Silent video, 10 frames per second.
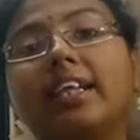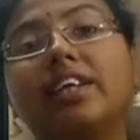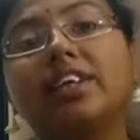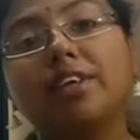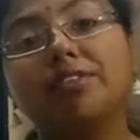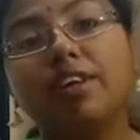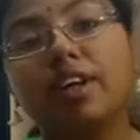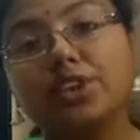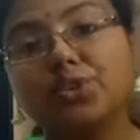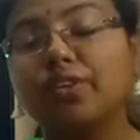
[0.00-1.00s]
in the
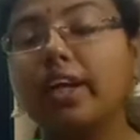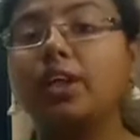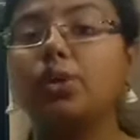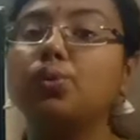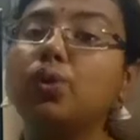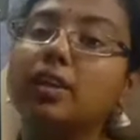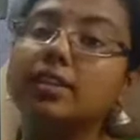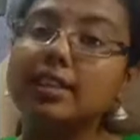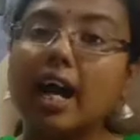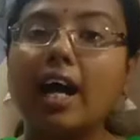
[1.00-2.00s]
reverse way
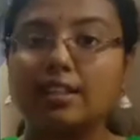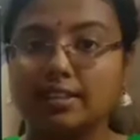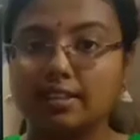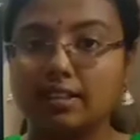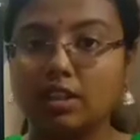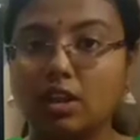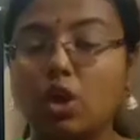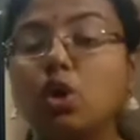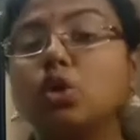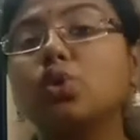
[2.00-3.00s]
towards us.
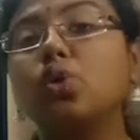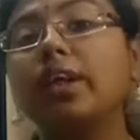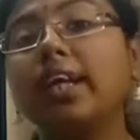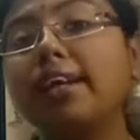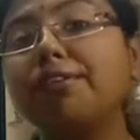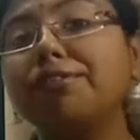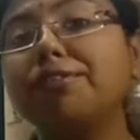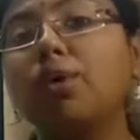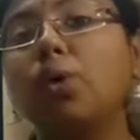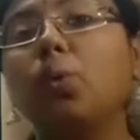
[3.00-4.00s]
So if
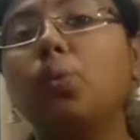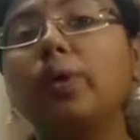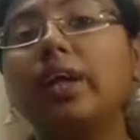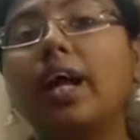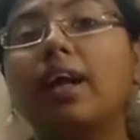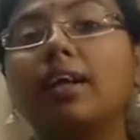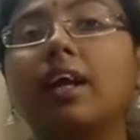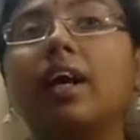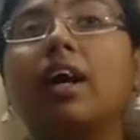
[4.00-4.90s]
we are